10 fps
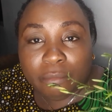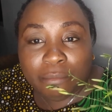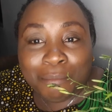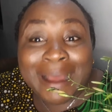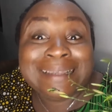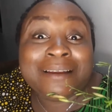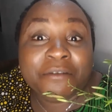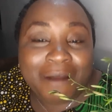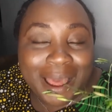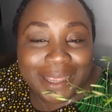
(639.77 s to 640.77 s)
might
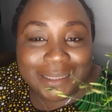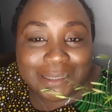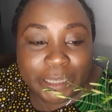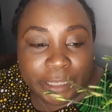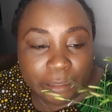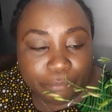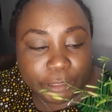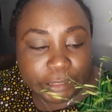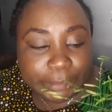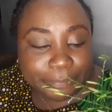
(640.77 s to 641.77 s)
arise in the
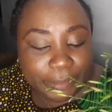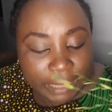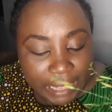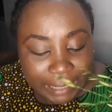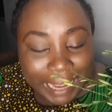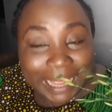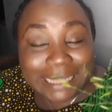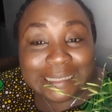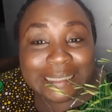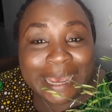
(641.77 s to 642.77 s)
body. Like I
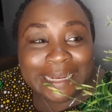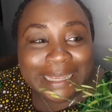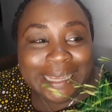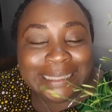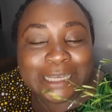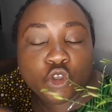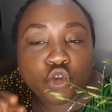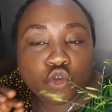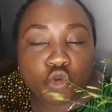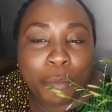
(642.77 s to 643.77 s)
said, is a
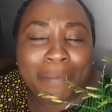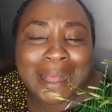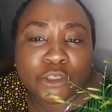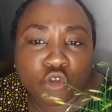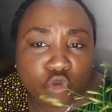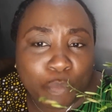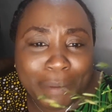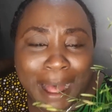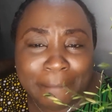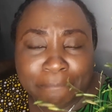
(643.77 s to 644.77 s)

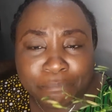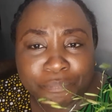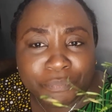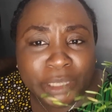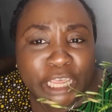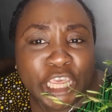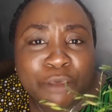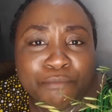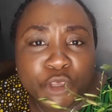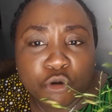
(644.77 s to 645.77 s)
super
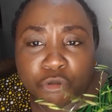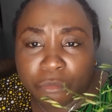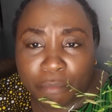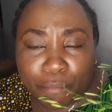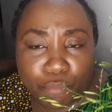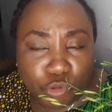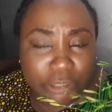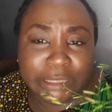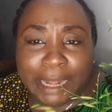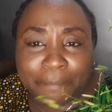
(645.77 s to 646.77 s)
immune
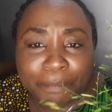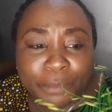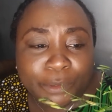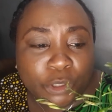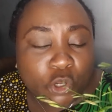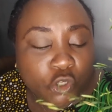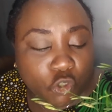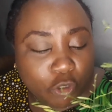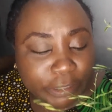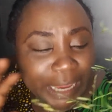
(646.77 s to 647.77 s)
booster.
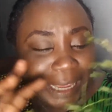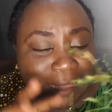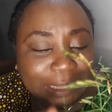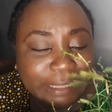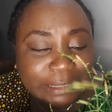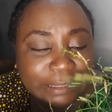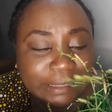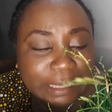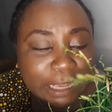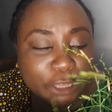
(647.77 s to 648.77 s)
So taking
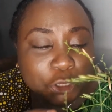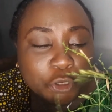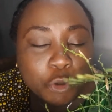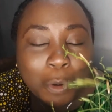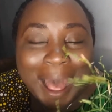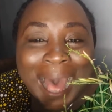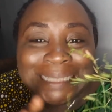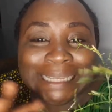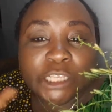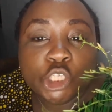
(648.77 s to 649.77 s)
this
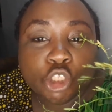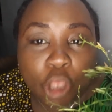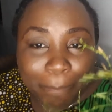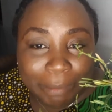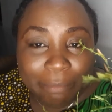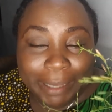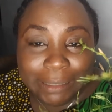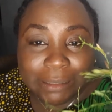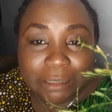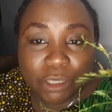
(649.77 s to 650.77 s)
as a
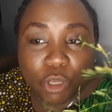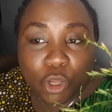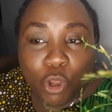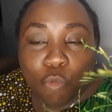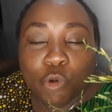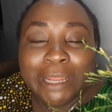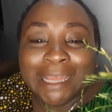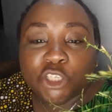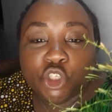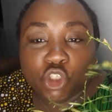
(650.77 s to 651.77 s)
supplement would
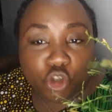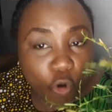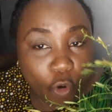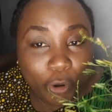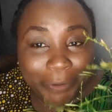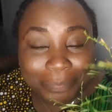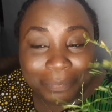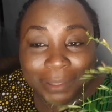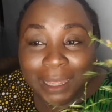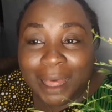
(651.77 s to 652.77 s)
ensure
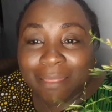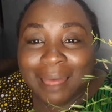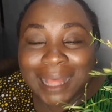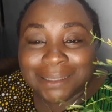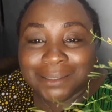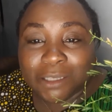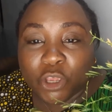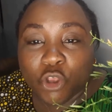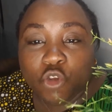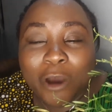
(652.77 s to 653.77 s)
that
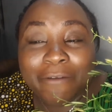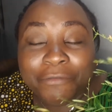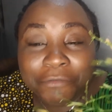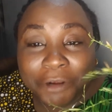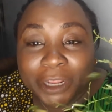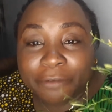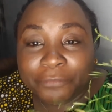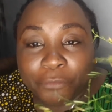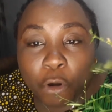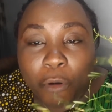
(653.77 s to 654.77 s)
you are free
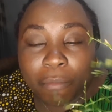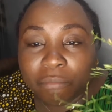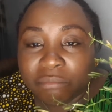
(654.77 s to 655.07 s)
from